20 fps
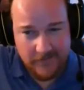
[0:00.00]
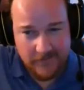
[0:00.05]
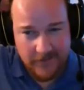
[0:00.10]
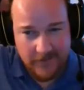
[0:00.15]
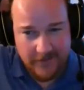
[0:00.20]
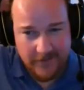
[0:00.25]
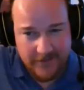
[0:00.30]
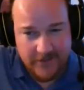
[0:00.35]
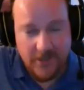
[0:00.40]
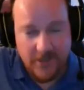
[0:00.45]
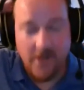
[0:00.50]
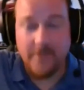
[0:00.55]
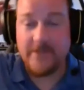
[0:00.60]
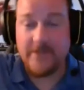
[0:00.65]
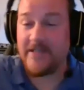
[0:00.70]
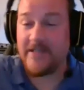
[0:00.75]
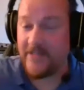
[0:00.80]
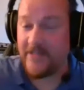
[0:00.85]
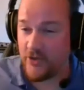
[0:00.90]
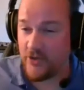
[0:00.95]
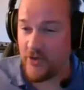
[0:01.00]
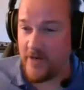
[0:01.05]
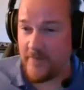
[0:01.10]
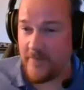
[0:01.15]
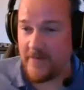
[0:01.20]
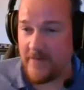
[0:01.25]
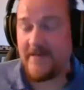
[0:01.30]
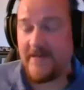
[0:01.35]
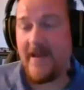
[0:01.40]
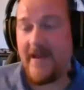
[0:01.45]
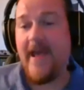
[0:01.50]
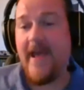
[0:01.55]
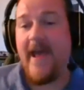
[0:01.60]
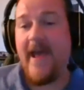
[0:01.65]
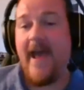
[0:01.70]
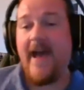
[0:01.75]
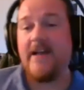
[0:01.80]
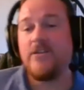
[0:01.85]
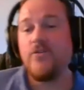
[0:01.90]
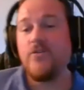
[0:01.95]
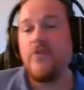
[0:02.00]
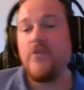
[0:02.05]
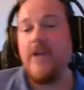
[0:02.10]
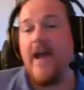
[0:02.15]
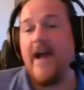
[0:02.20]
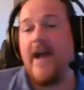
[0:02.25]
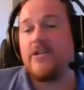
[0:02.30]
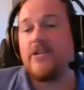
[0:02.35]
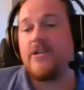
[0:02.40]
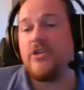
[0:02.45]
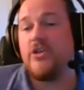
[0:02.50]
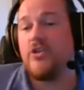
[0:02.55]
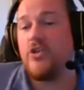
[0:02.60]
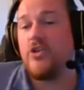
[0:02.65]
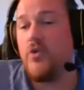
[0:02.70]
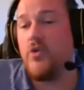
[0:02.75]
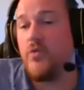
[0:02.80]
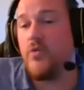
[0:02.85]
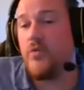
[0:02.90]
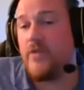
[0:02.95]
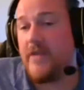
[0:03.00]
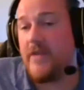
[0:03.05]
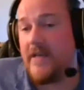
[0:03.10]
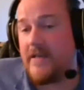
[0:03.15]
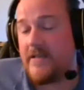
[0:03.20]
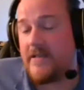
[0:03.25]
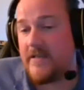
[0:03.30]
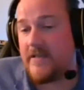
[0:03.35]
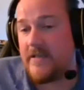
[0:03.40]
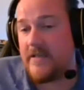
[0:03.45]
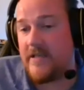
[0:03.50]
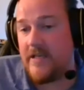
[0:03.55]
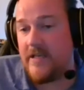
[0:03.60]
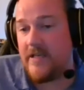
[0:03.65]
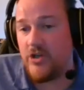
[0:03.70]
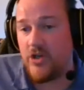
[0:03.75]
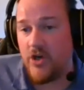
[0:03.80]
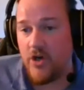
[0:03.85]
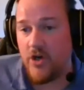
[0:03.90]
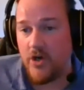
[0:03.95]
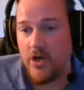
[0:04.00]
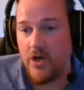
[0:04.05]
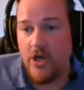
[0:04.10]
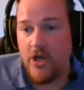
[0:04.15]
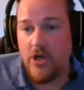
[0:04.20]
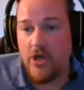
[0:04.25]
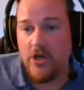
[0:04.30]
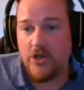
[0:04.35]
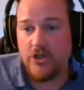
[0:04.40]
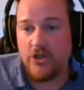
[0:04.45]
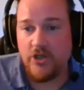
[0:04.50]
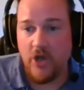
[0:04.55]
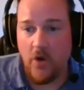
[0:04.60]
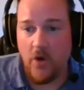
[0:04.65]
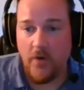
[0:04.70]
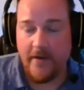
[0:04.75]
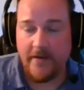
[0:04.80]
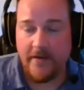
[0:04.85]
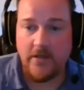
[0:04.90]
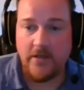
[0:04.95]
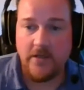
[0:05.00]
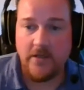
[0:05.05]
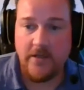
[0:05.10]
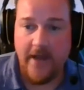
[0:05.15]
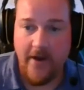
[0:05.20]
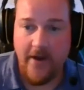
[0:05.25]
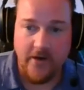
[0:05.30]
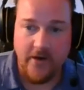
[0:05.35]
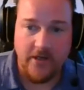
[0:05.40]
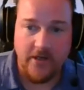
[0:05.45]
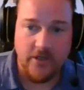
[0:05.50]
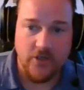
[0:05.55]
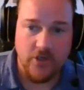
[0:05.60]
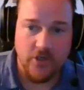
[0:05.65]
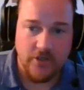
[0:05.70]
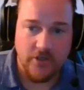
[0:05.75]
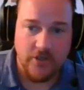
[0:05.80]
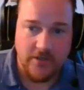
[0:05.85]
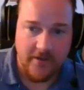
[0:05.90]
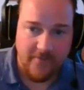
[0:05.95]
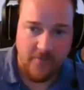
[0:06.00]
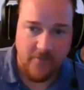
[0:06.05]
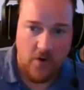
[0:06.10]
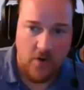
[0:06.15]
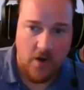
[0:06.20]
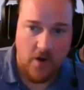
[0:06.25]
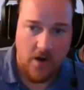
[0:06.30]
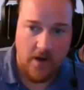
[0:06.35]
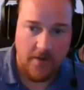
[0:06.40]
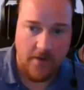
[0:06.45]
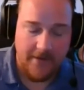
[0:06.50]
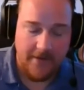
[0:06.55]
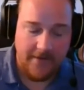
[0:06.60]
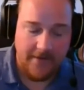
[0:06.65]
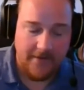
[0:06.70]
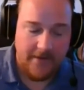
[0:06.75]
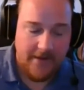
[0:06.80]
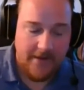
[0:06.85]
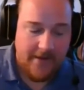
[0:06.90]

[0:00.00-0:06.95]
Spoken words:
Islamist extremist as a reaction to this teacher showing caricatures of Muhammad.